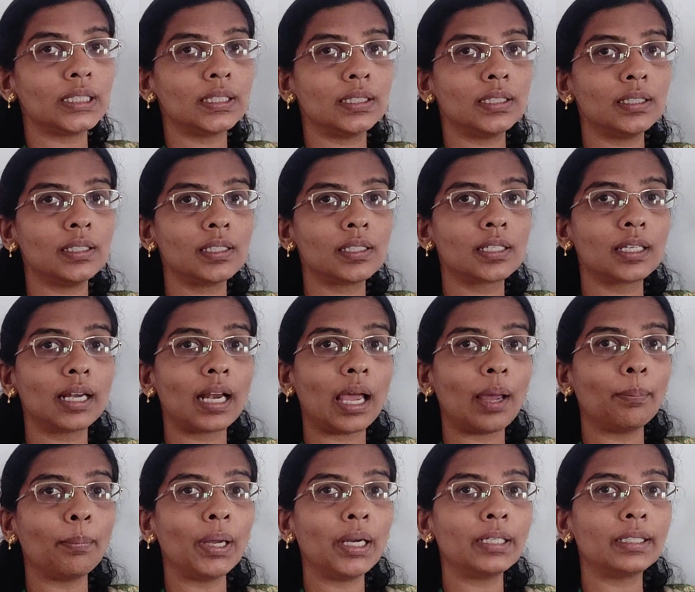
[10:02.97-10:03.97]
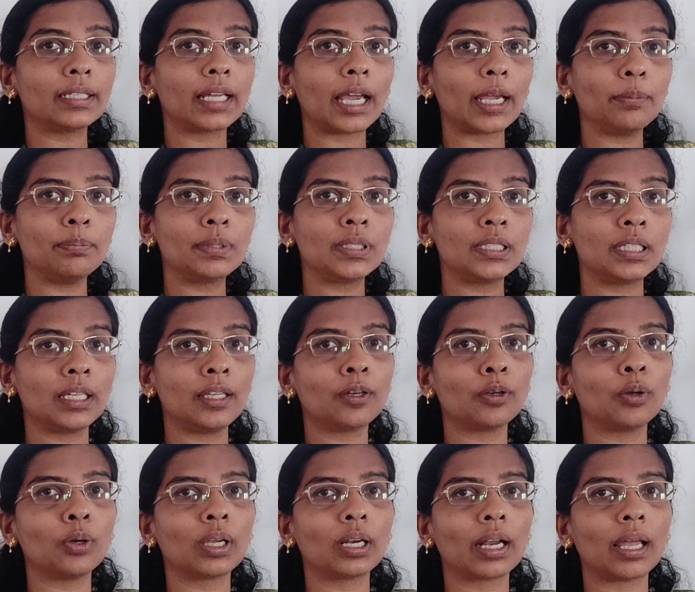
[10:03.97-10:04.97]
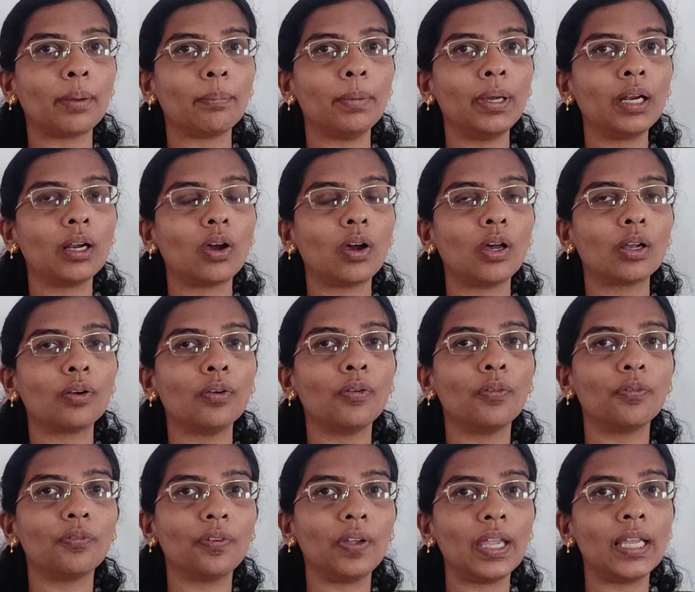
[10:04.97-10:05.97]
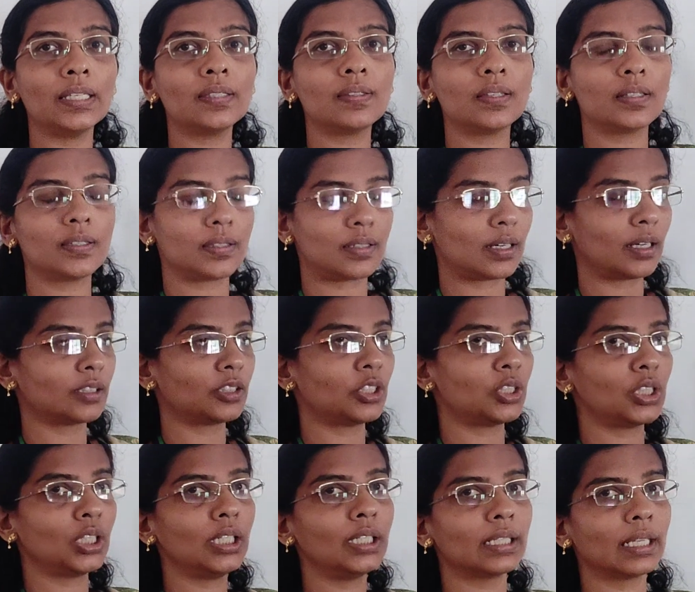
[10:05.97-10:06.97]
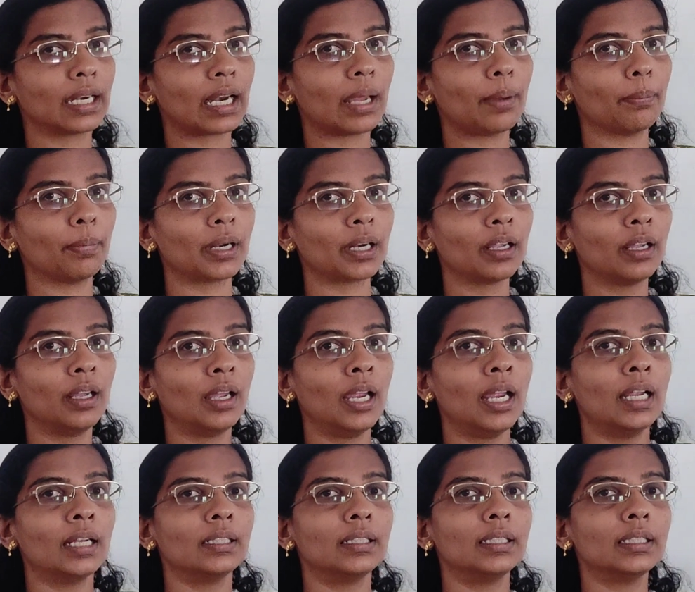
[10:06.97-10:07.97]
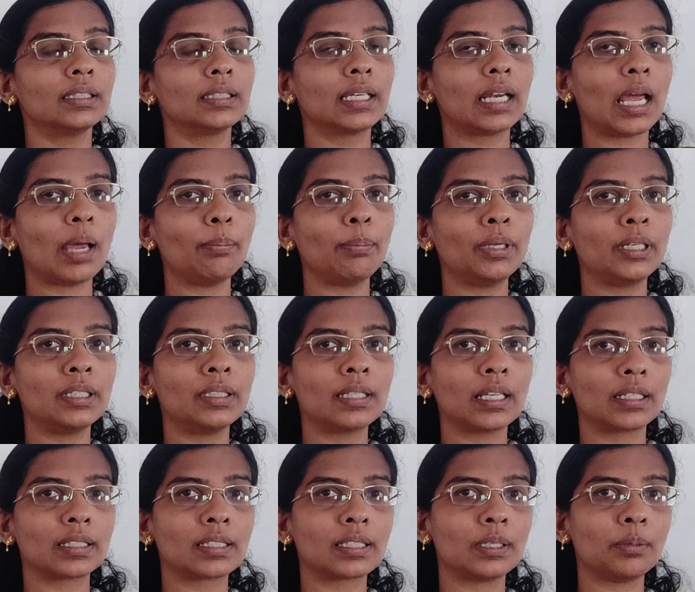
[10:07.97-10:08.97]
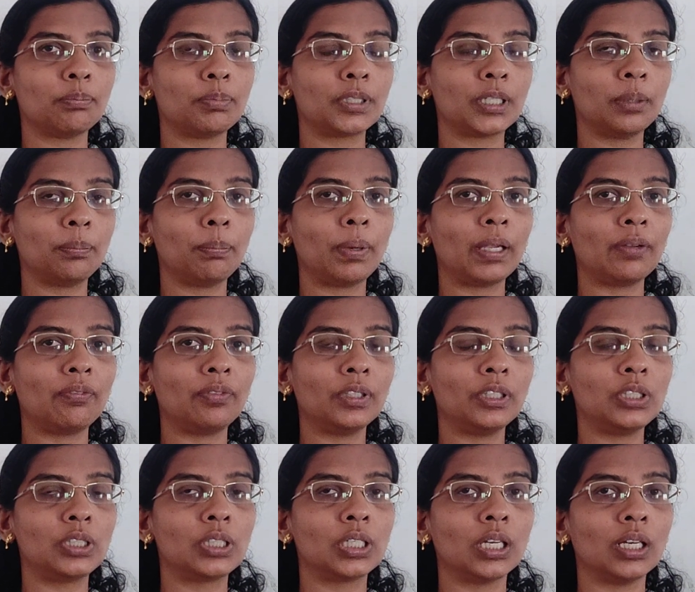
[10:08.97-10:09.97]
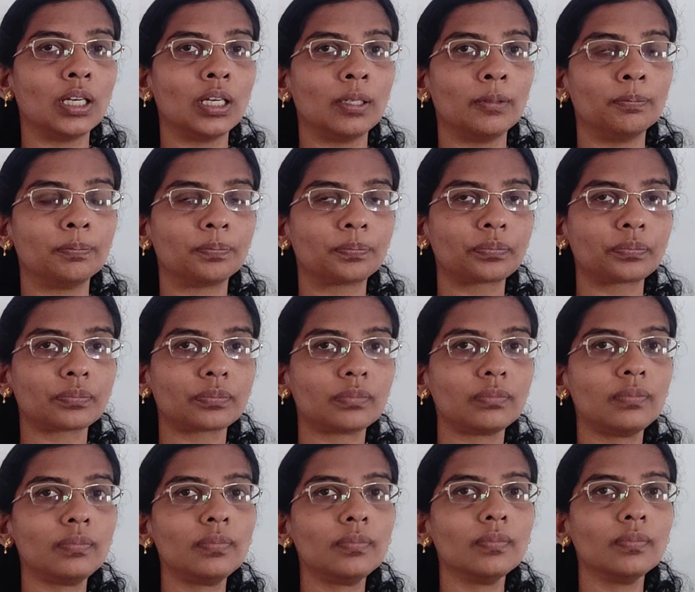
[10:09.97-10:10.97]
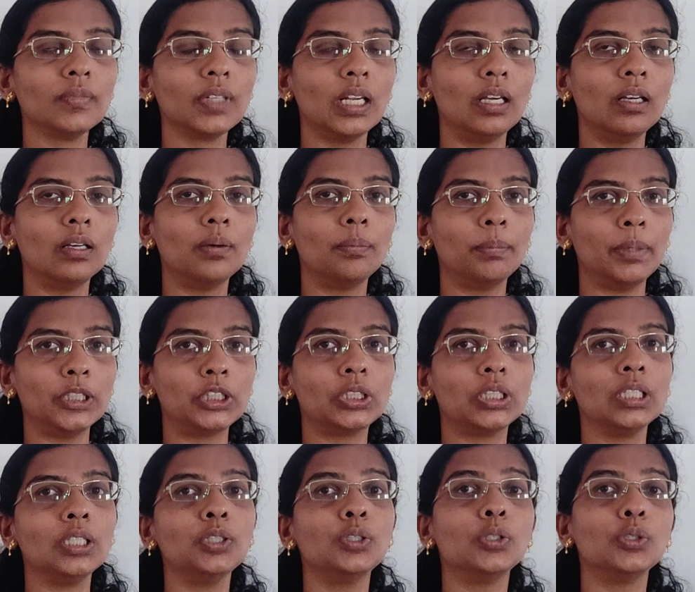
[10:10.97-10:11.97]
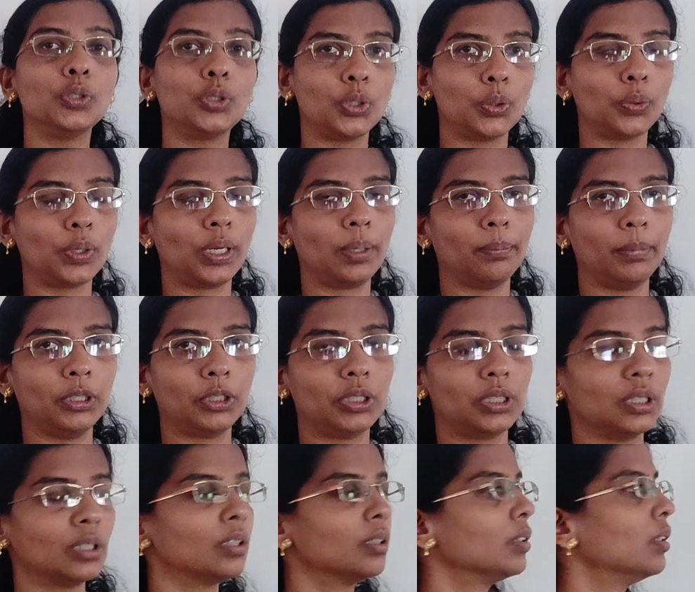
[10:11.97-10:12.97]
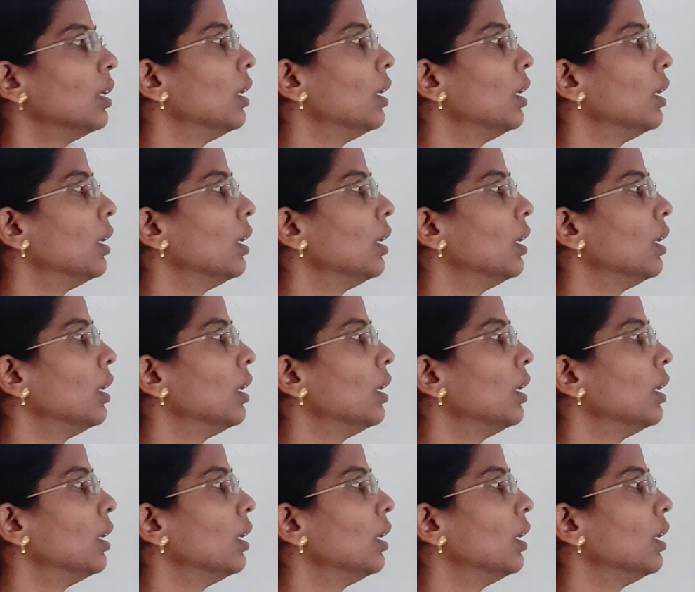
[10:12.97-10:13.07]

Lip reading: is this grammar? Type 0 grammar or phrase structured grammar. This grammar is accepted by which machine? Turing machine.